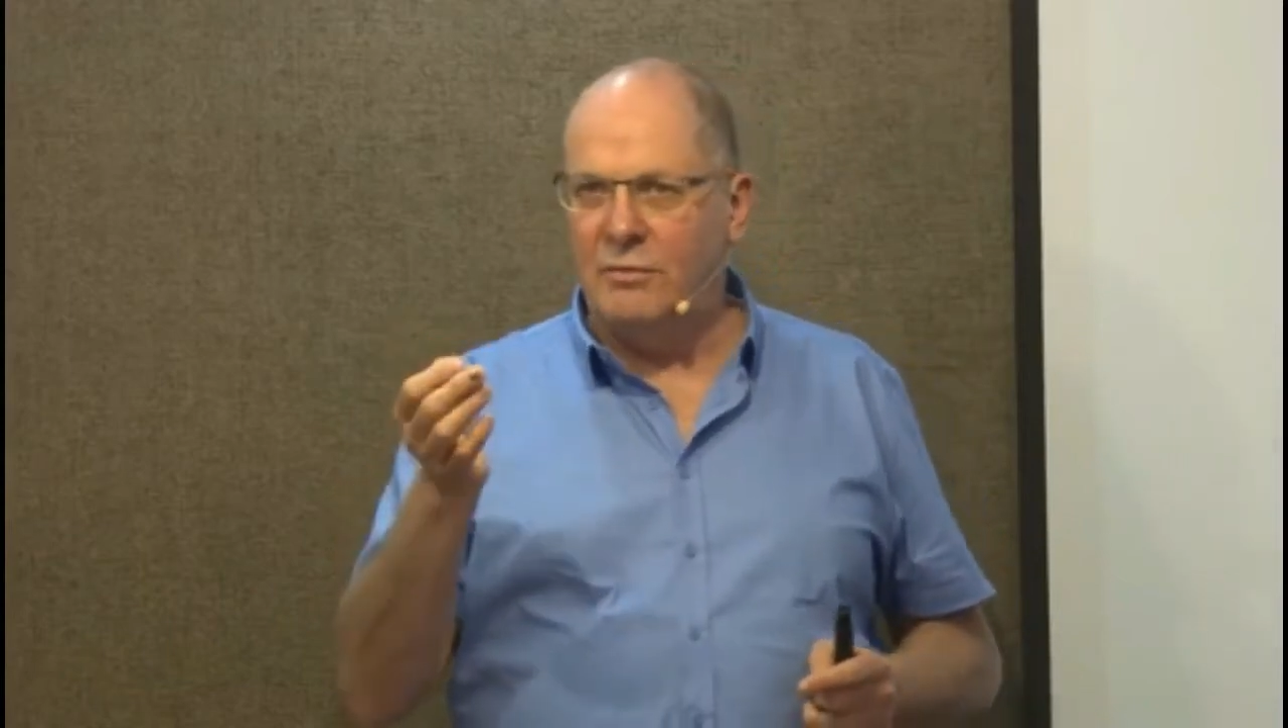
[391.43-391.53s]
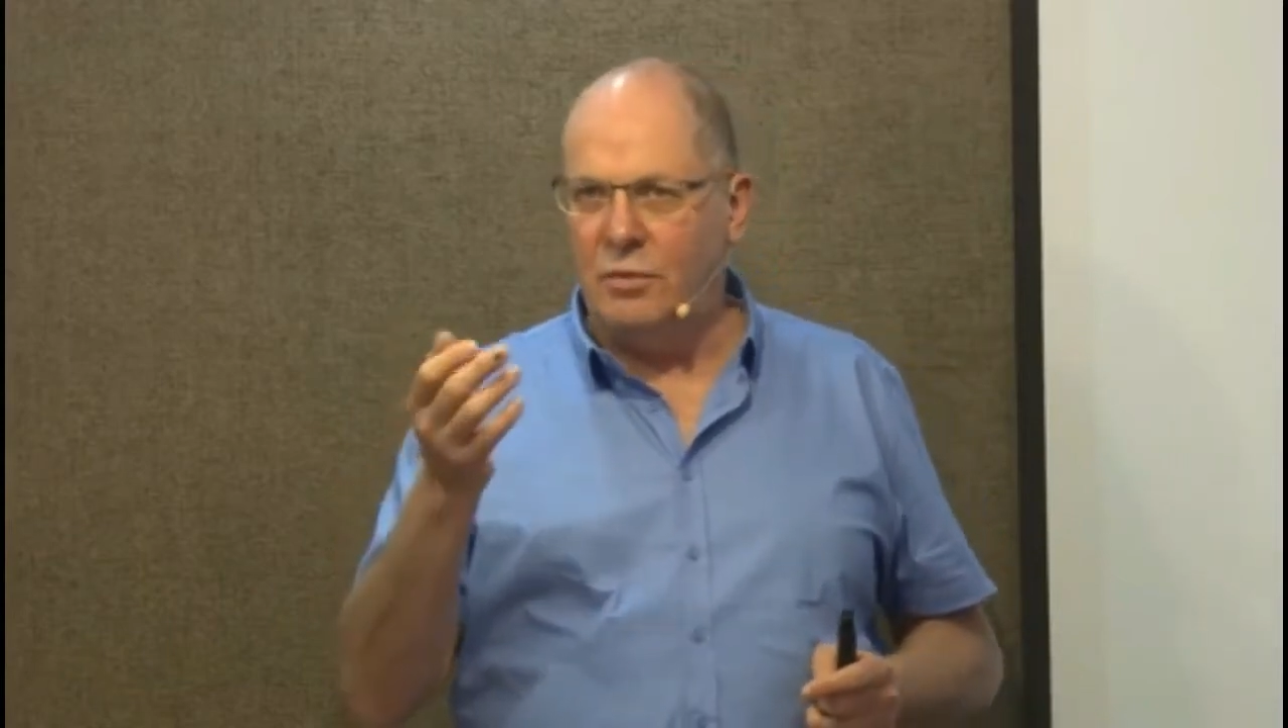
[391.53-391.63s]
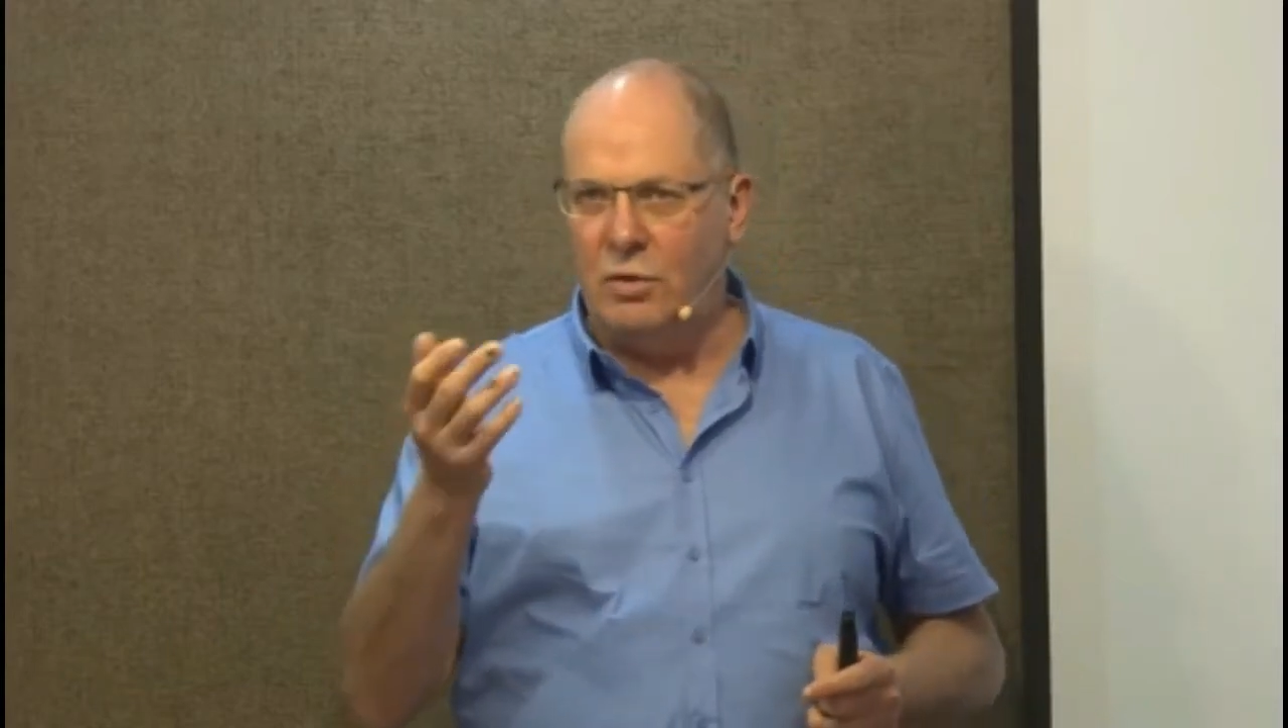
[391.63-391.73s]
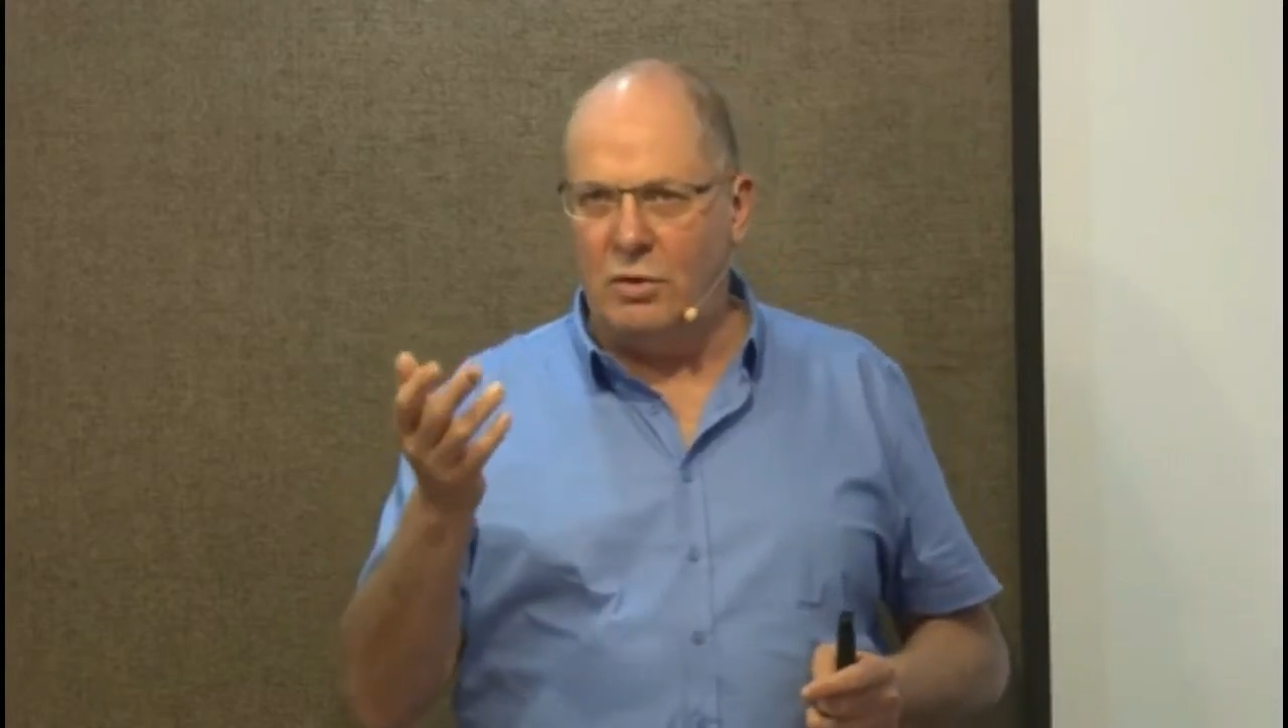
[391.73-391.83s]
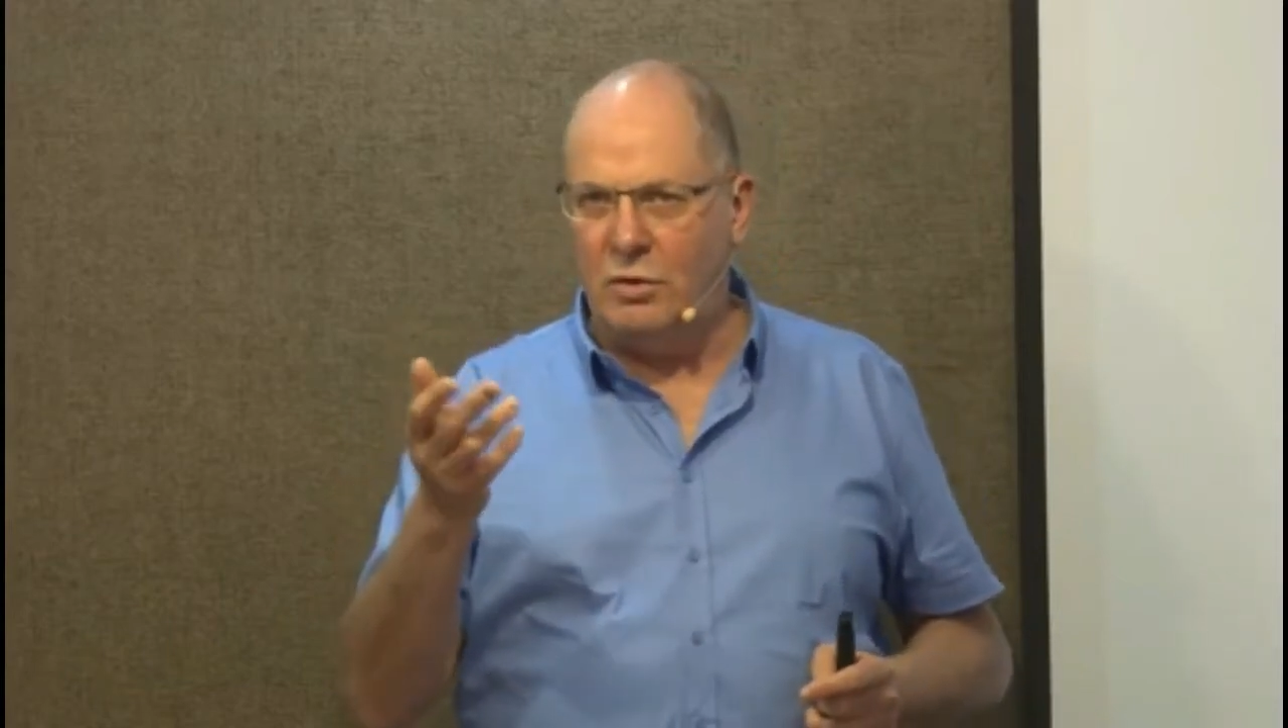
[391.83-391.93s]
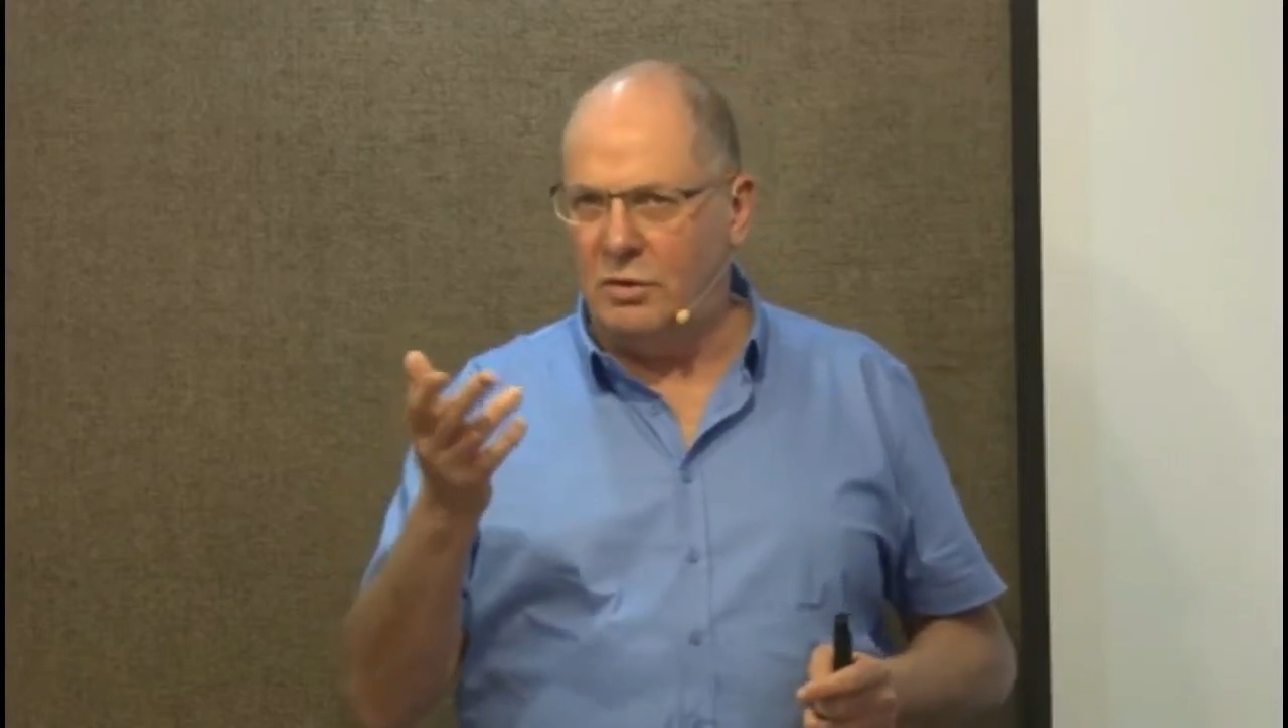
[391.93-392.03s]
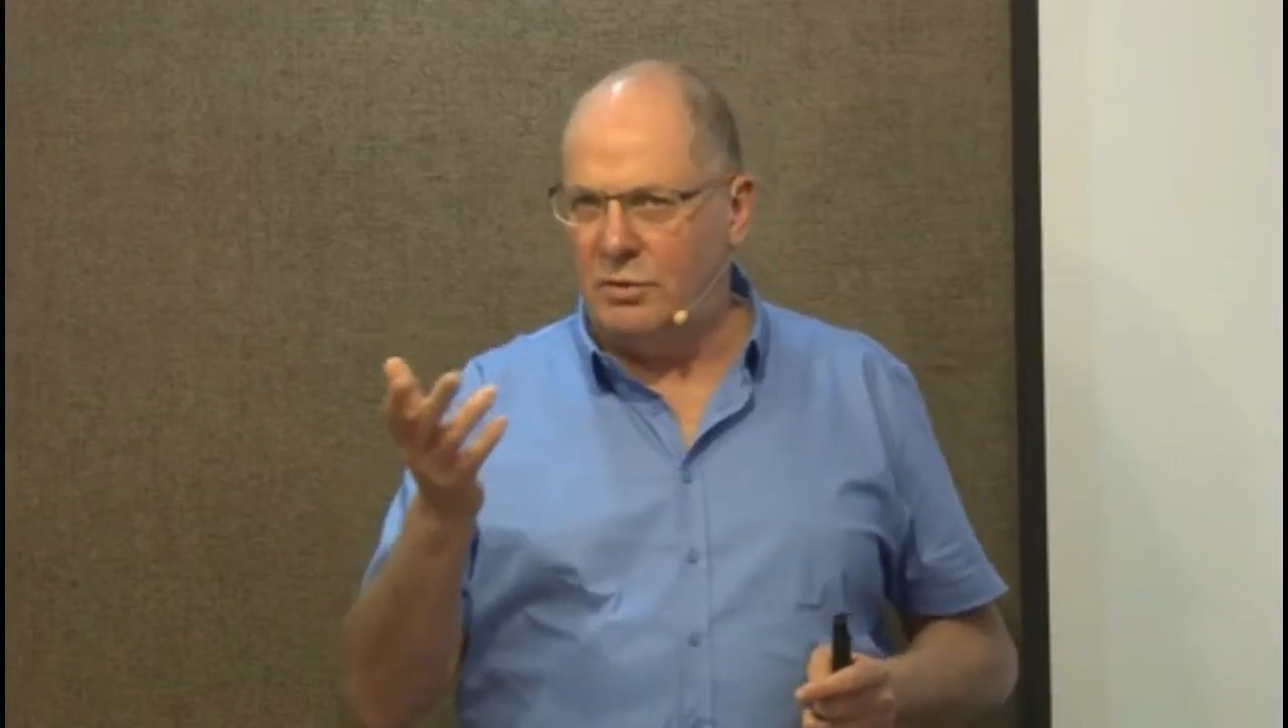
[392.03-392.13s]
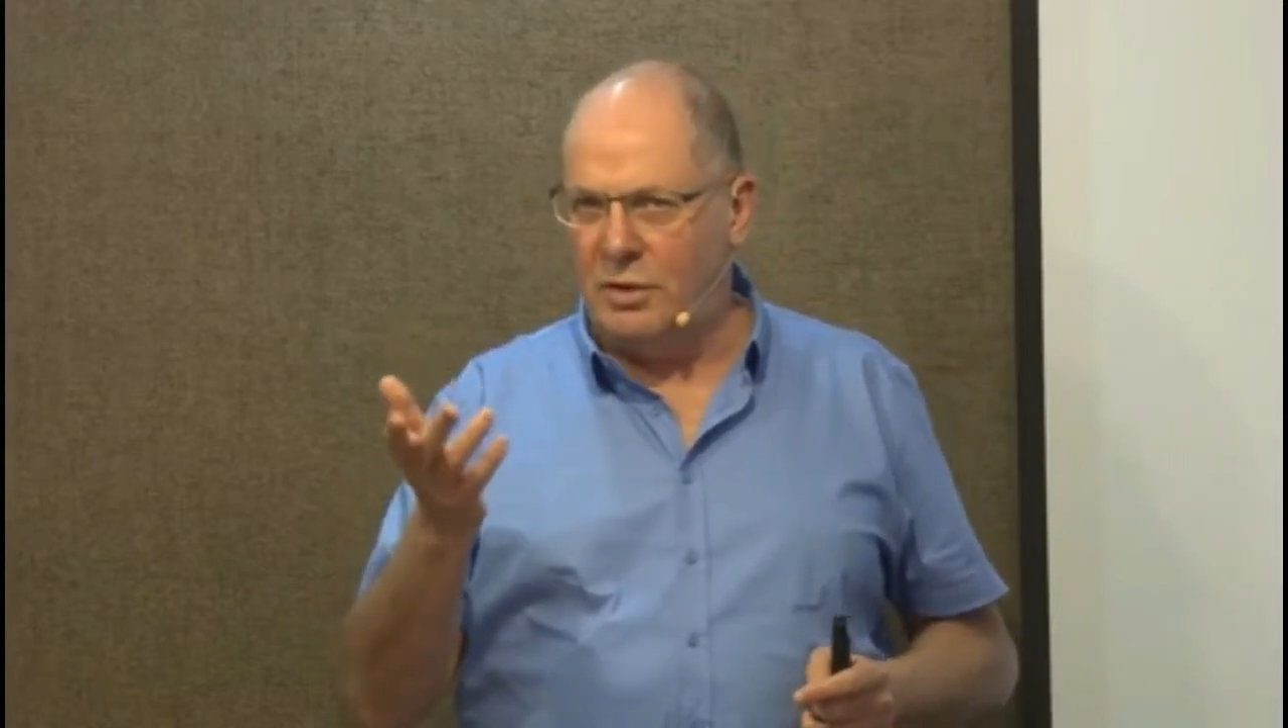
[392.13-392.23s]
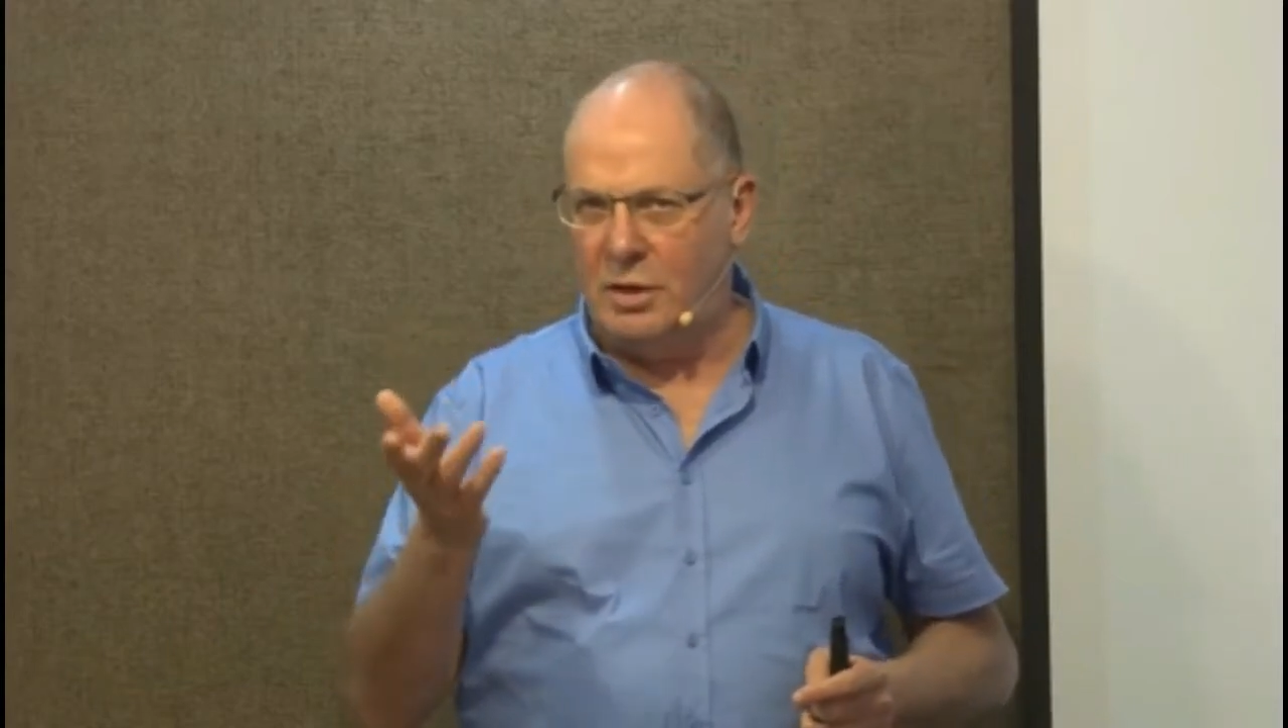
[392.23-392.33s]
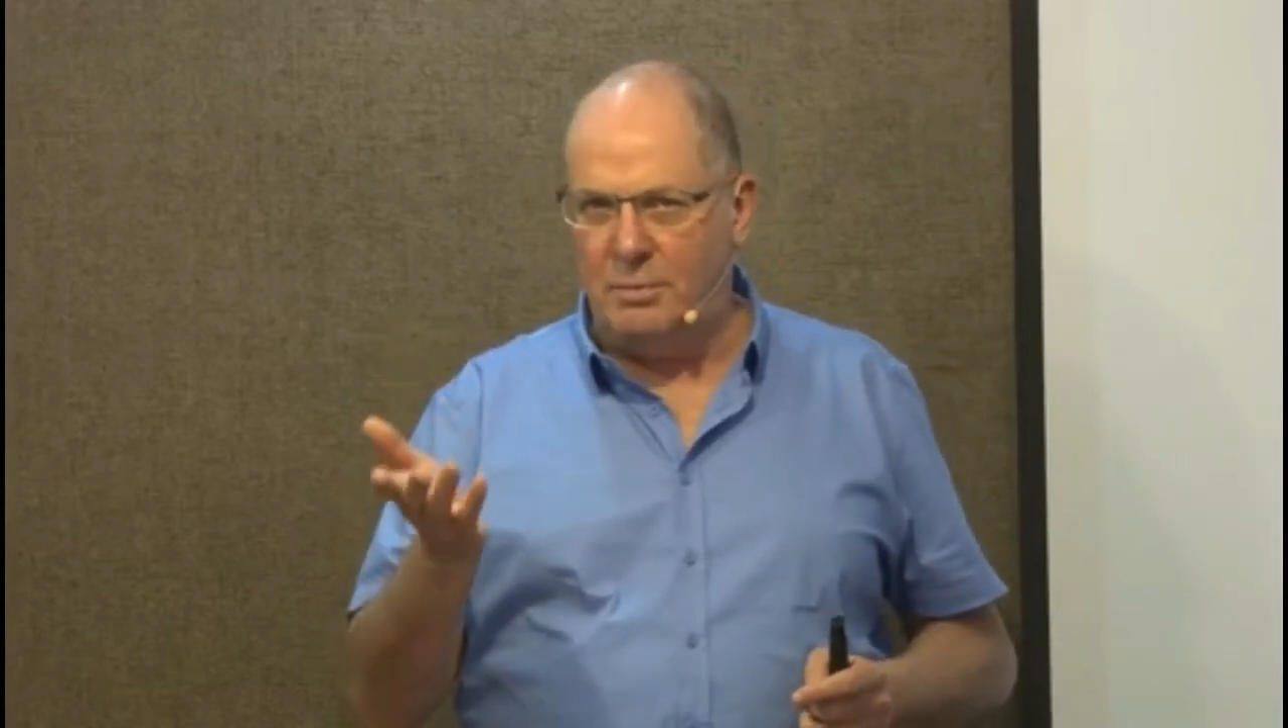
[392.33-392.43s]
for
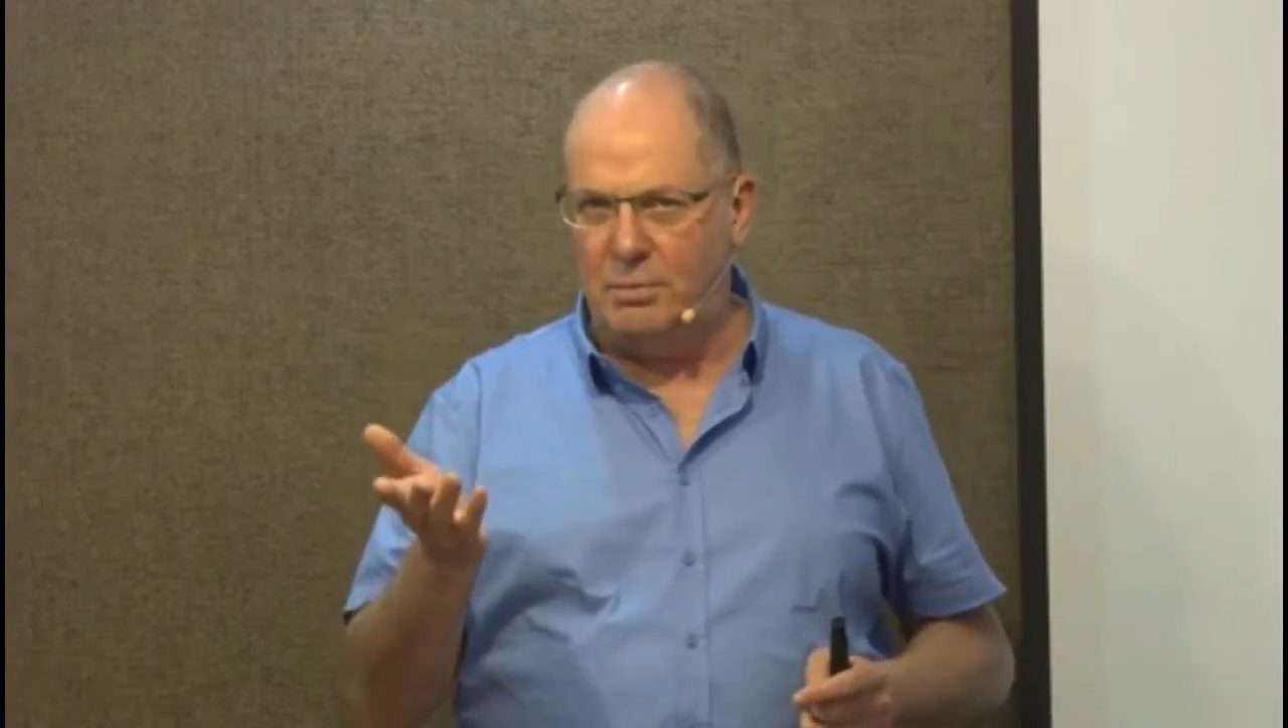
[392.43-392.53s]
a uh,